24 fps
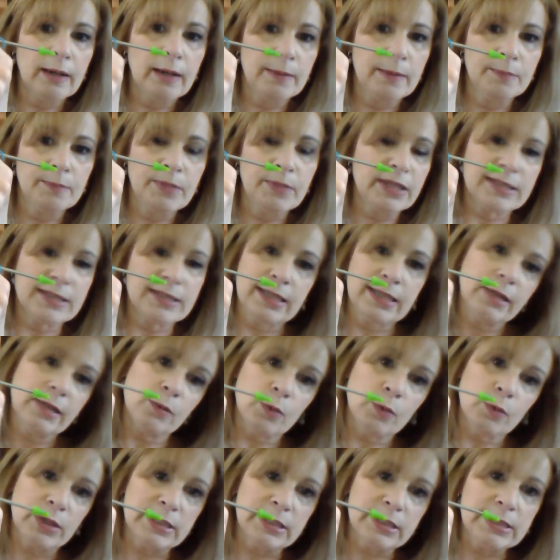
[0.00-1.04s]
because I didn't
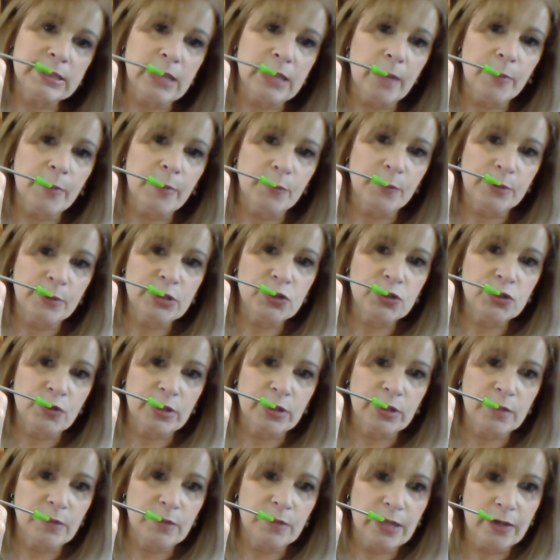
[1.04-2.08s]
want to stop and restring
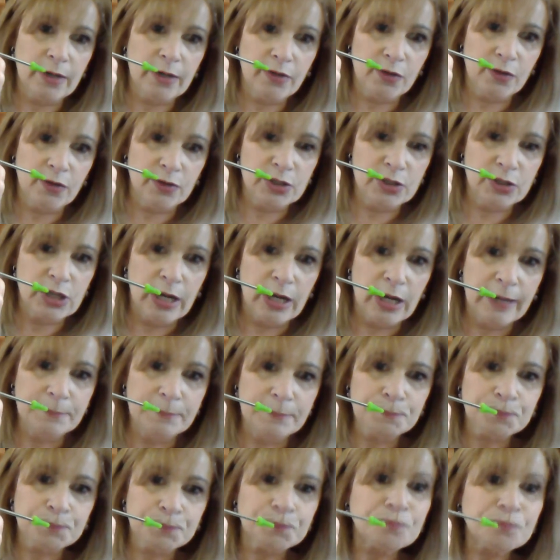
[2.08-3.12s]
them yet a third time.
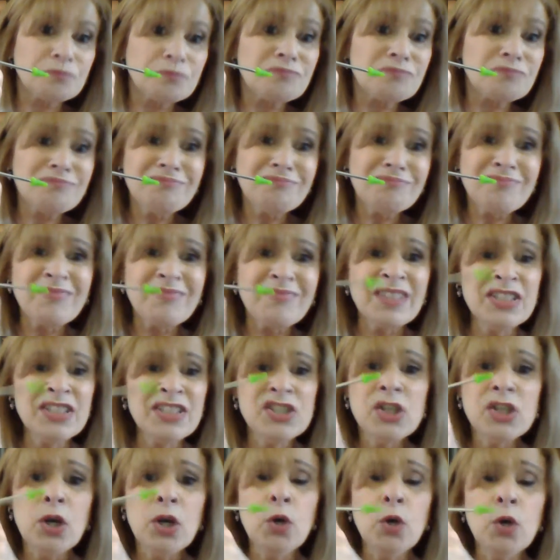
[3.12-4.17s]

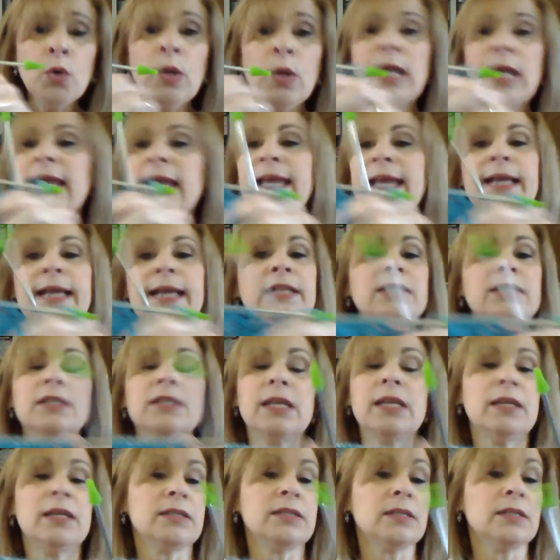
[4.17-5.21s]
So
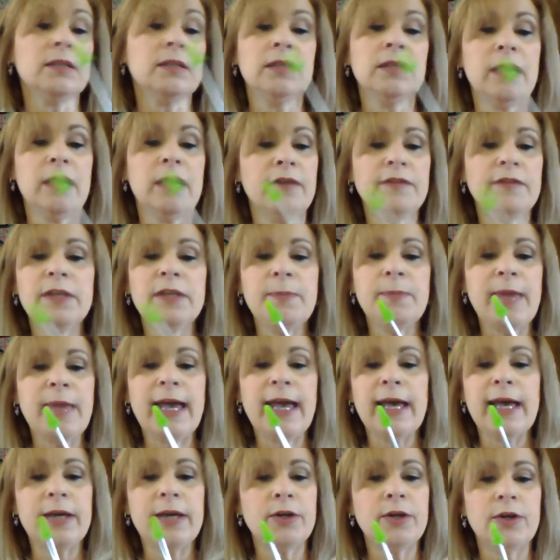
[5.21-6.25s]
it's a lovely
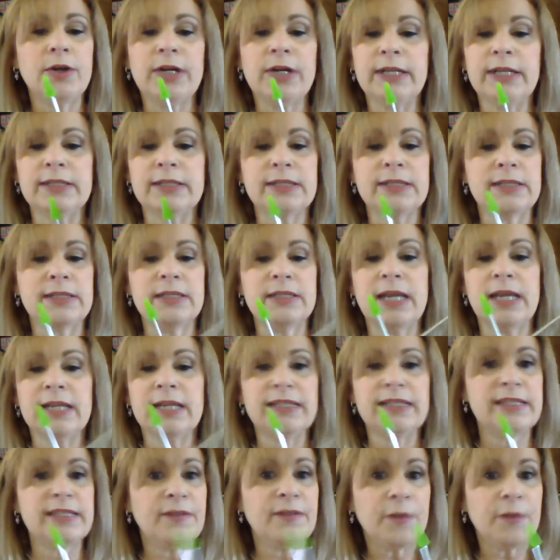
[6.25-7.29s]
pattern. It's not
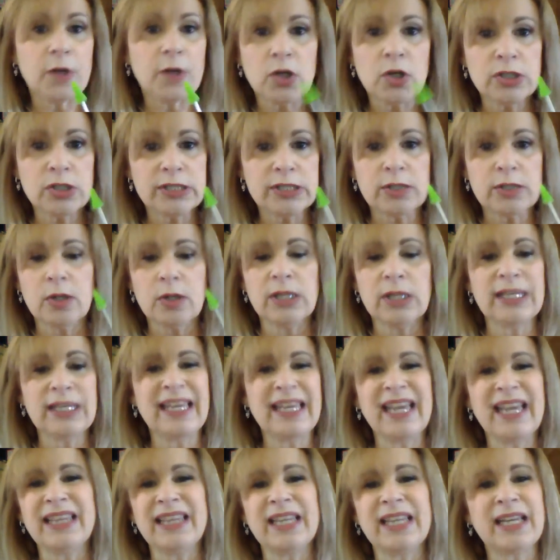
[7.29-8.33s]
difficult at all.
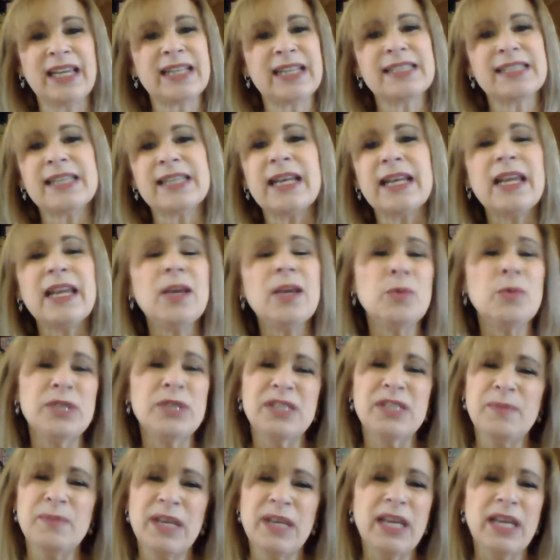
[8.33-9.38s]
Again, like I said, it was
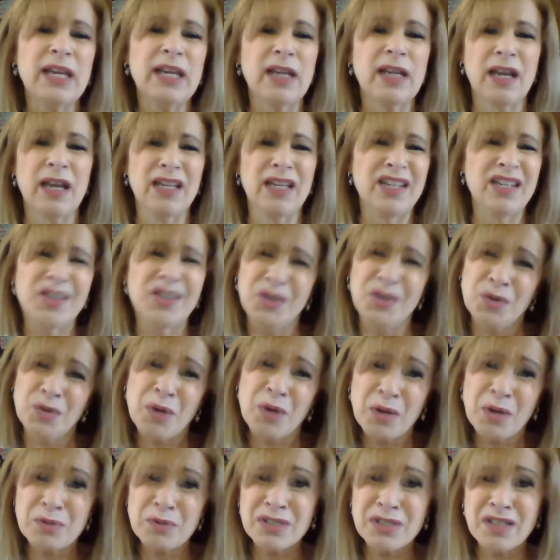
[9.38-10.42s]
me. I kind of knew I
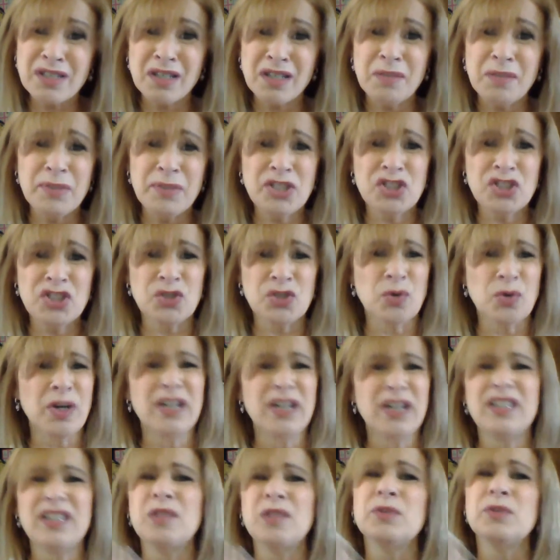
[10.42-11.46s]
was going to be short.
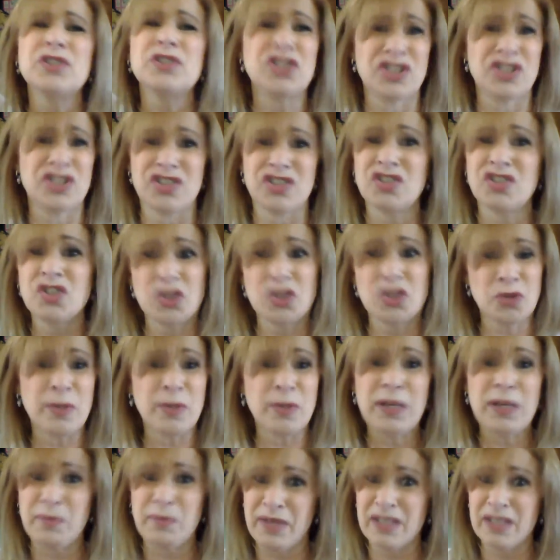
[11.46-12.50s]
There was just too many
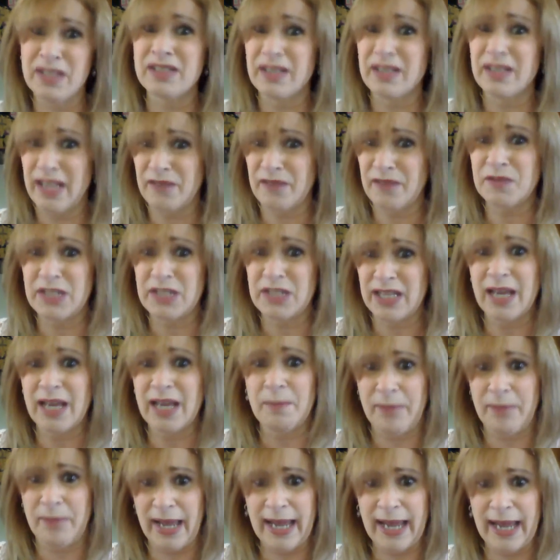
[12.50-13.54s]
beads left in that
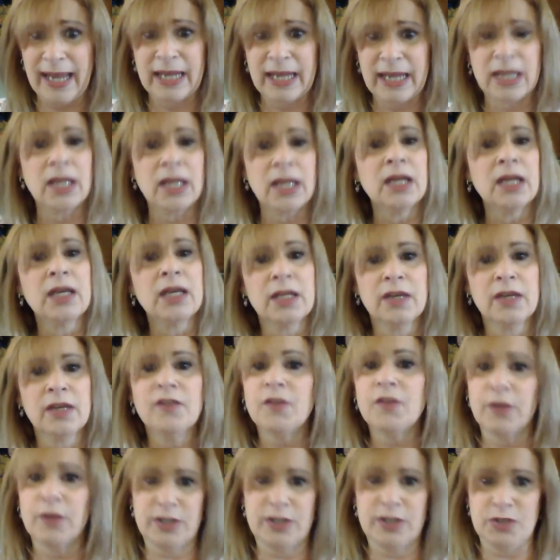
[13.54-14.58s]
bag
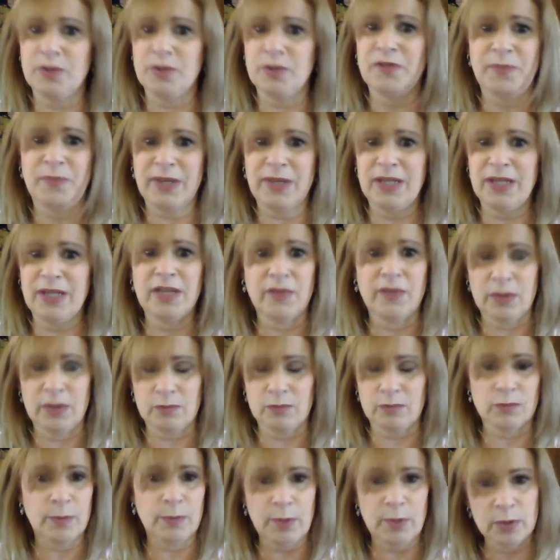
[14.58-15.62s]
for it to have been even
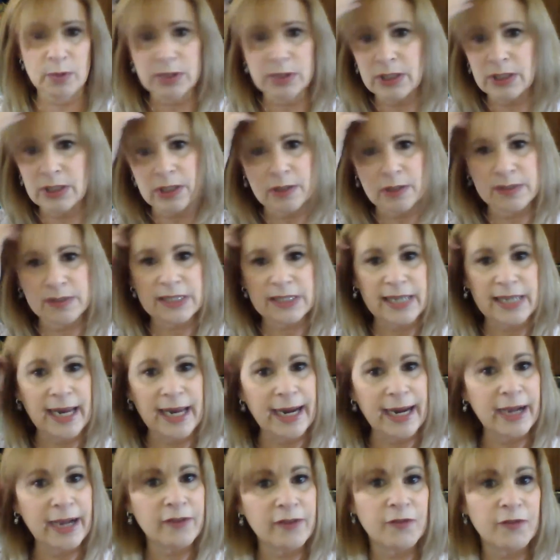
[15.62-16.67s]
remotely close to
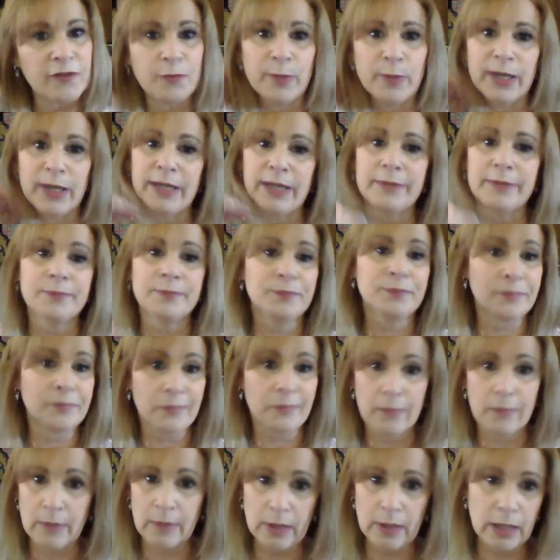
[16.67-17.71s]
half. But
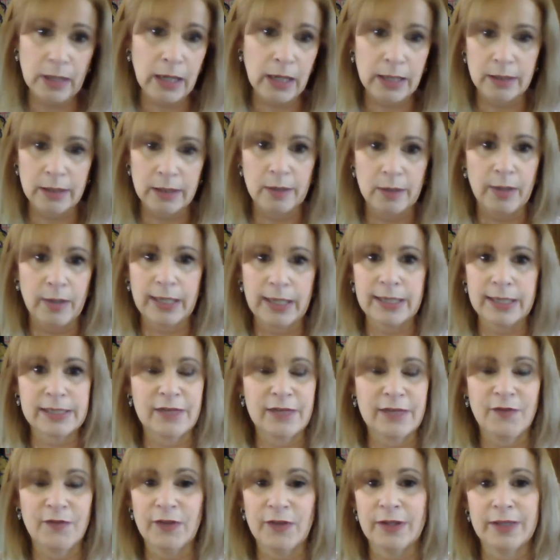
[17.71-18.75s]
I don't know. I guess I
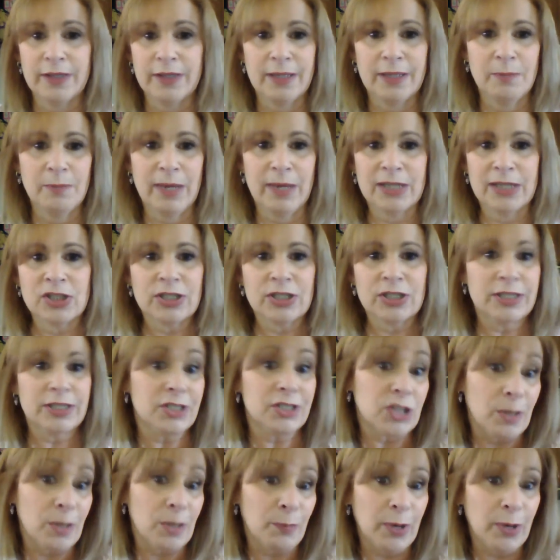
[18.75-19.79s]
figured they'd magically
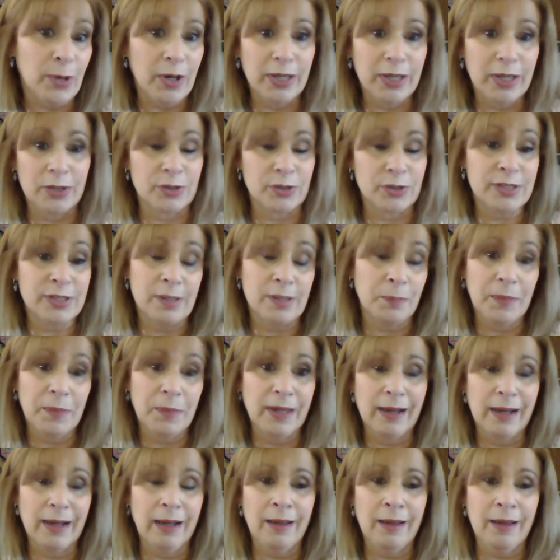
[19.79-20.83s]
jump on or
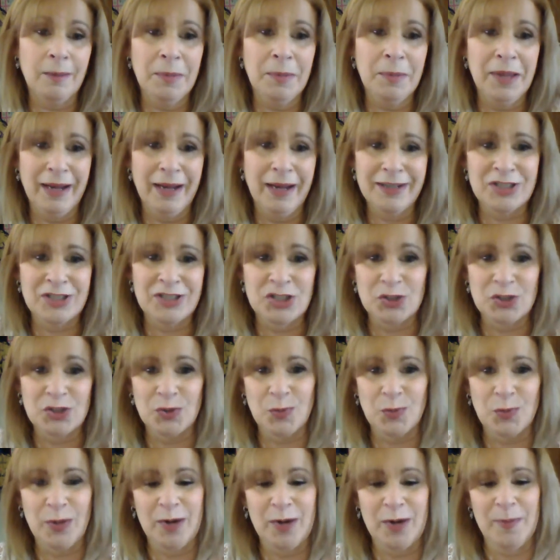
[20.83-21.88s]
something. I'm not sure
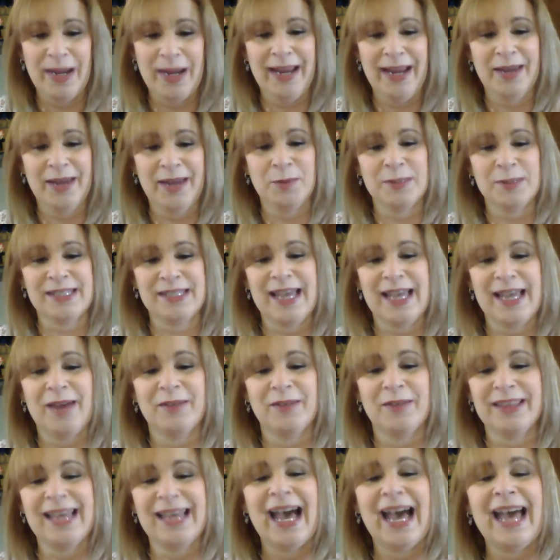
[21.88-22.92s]
where my head was at
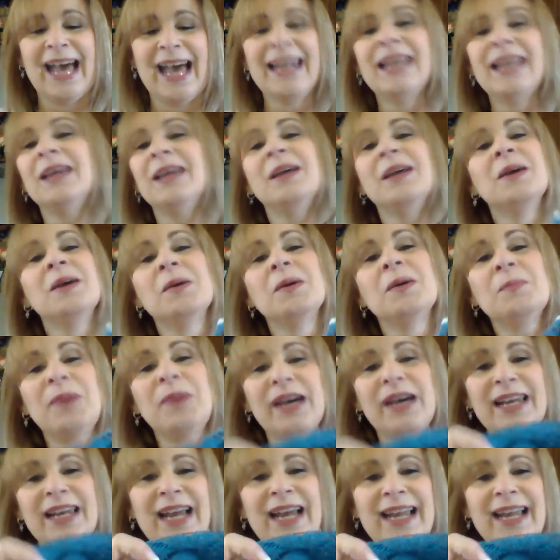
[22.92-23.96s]
with that.
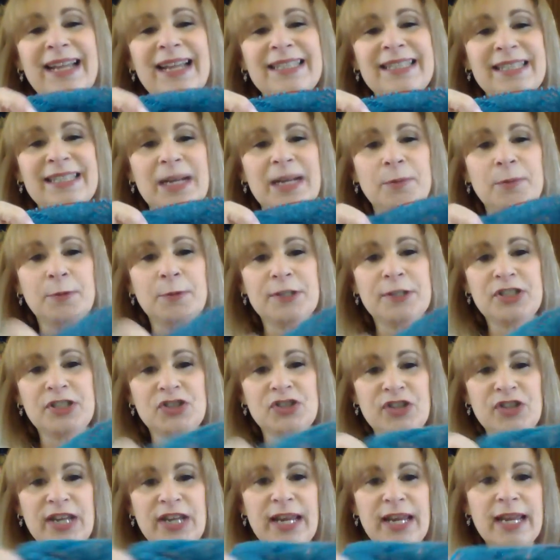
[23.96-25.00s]
But I ended up
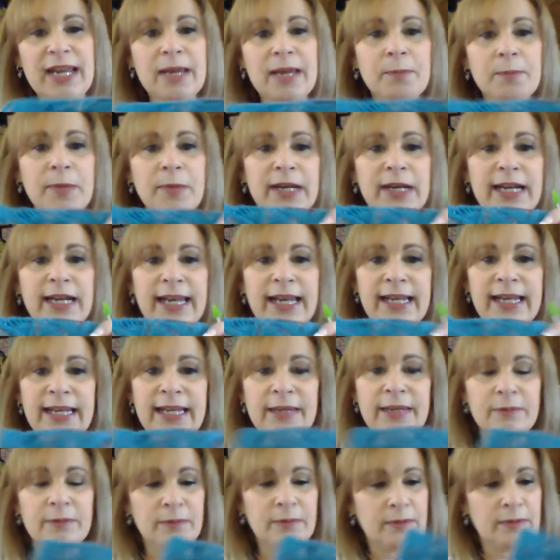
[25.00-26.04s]
restringing it. But at
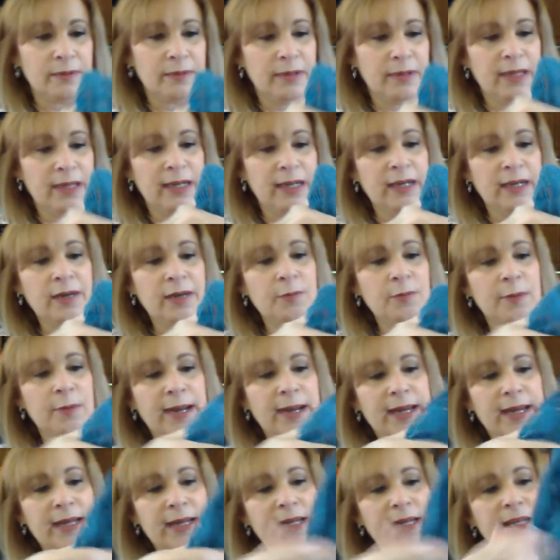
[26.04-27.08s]
any
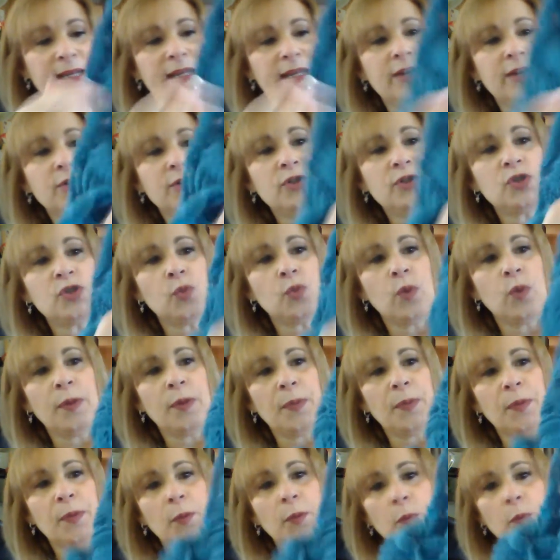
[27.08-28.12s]
rate, here's what
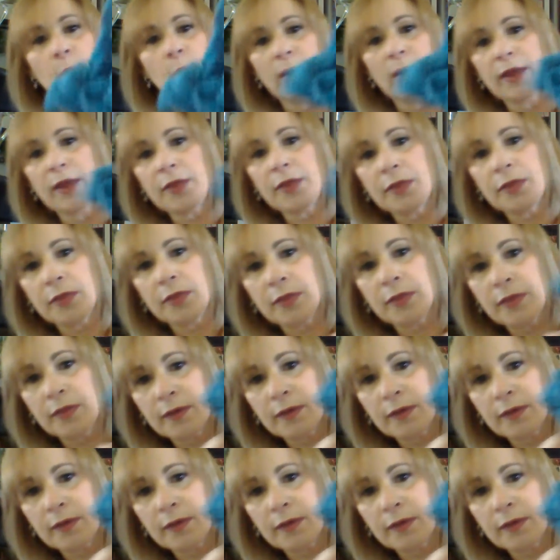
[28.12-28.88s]
the width